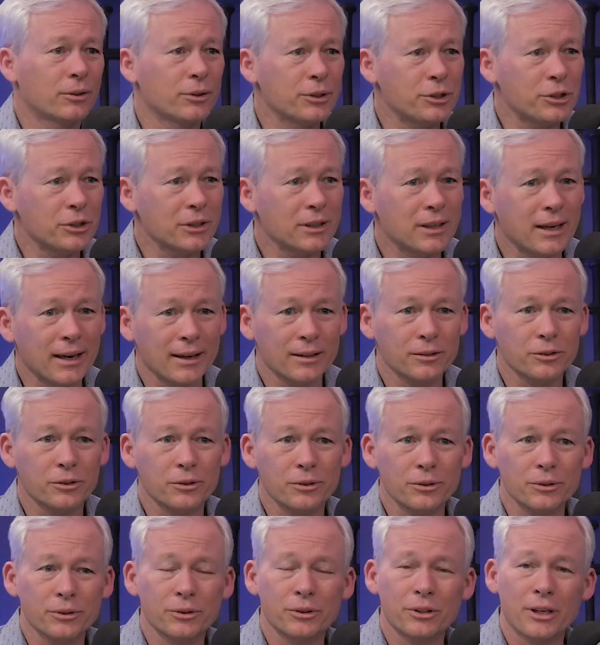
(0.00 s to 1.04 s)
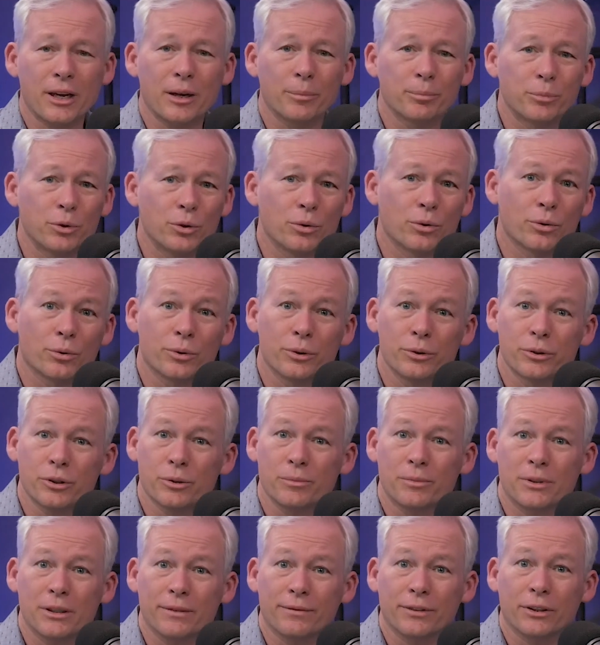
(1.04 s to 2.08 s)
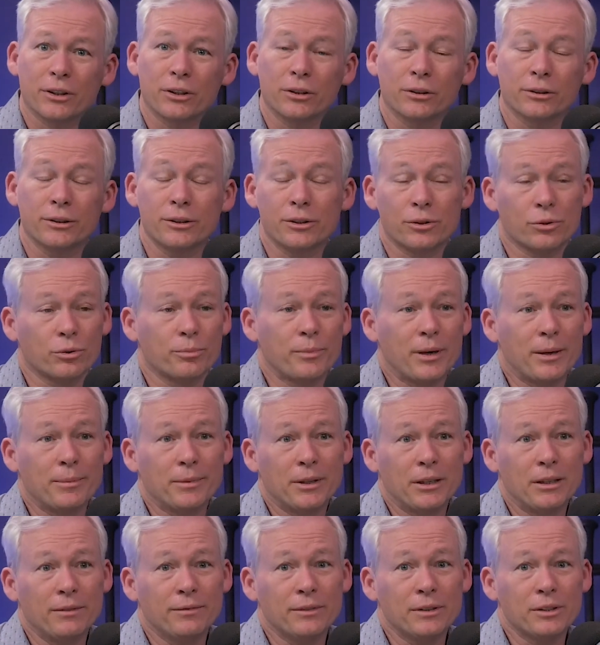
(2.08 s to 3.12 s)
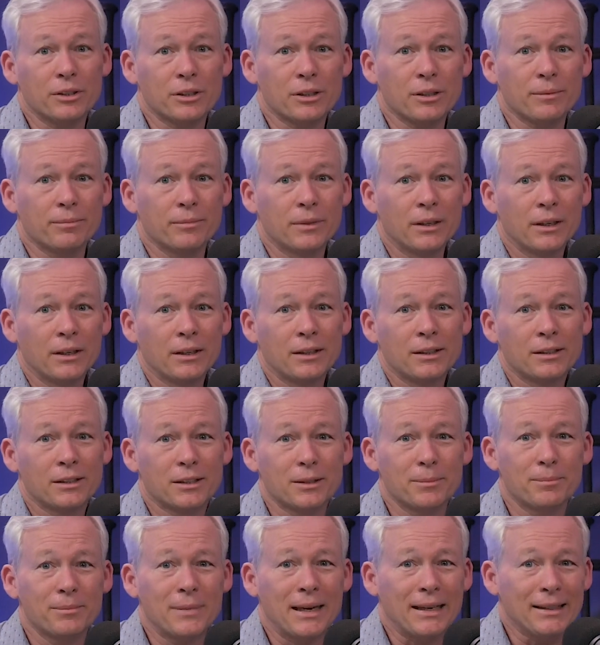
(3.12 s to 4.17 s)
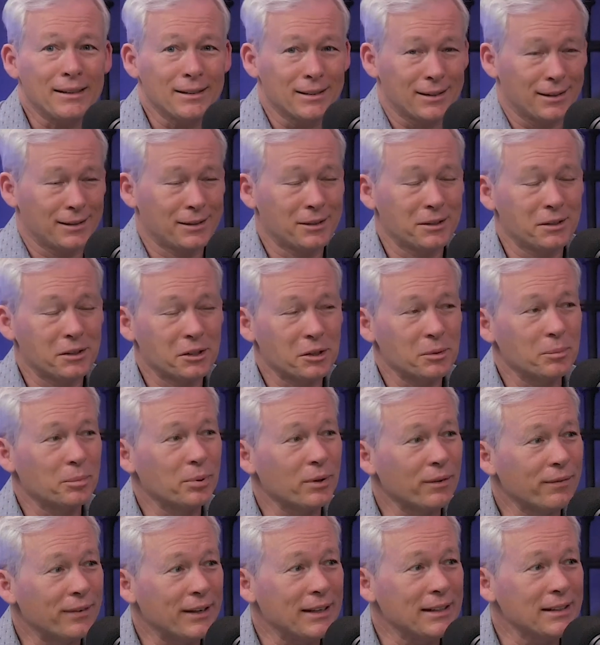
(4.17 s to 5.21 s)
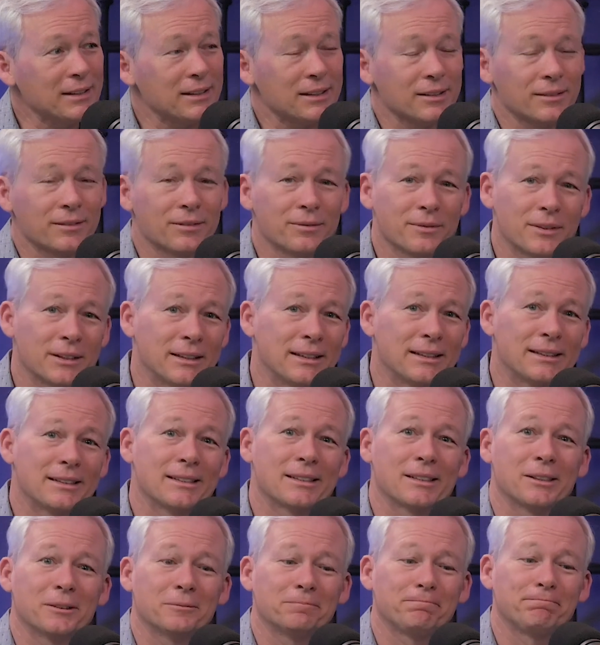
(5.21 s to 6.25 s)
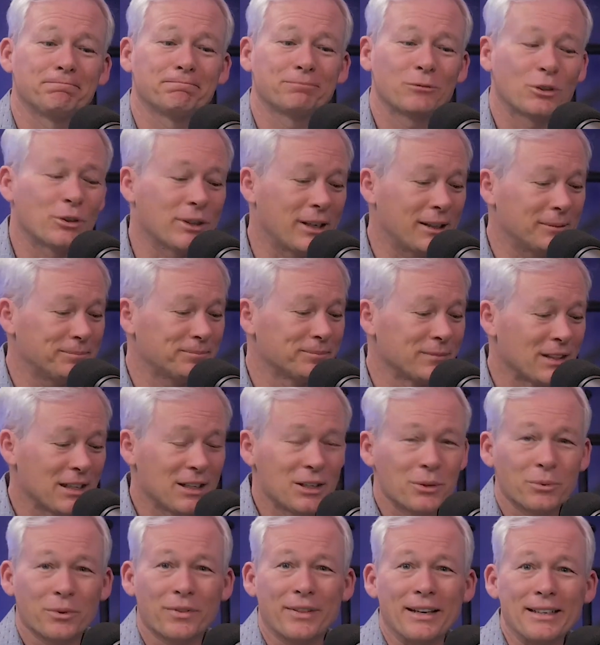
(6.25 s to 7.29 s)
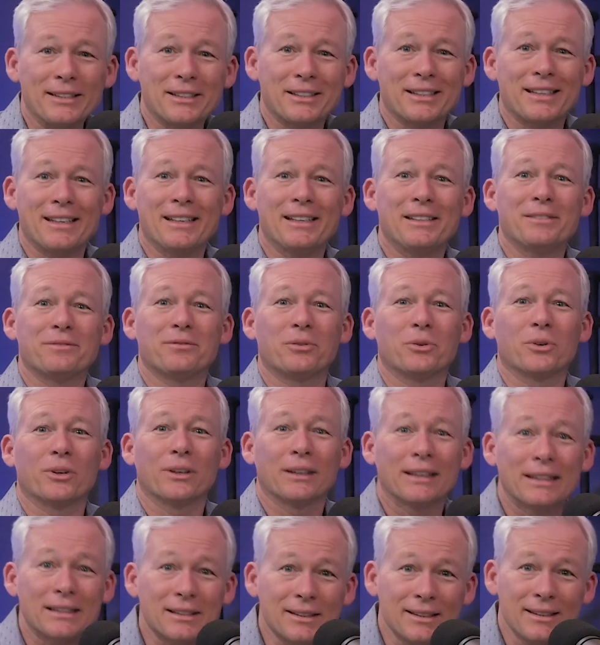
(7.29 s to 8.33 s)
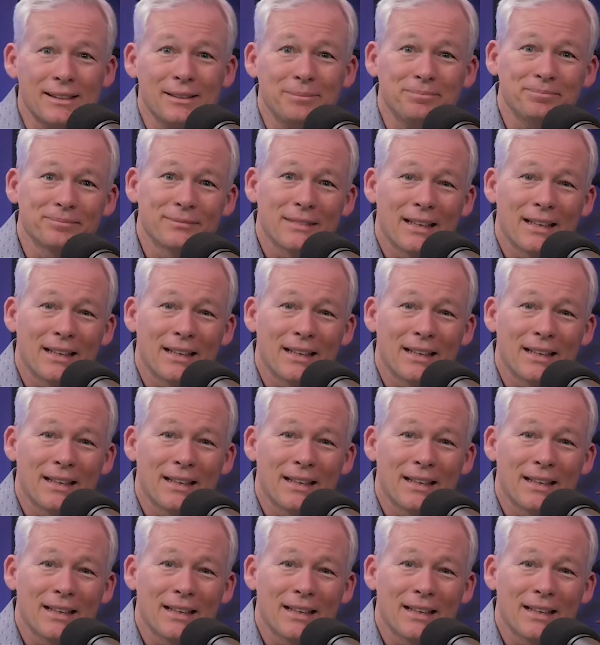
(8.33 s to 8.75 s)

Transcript: Christian counselors help you yeah. through some difficulties, or maybe even some some maintenance and some right. preventative things. So great. Well, thanks okay. again for listening,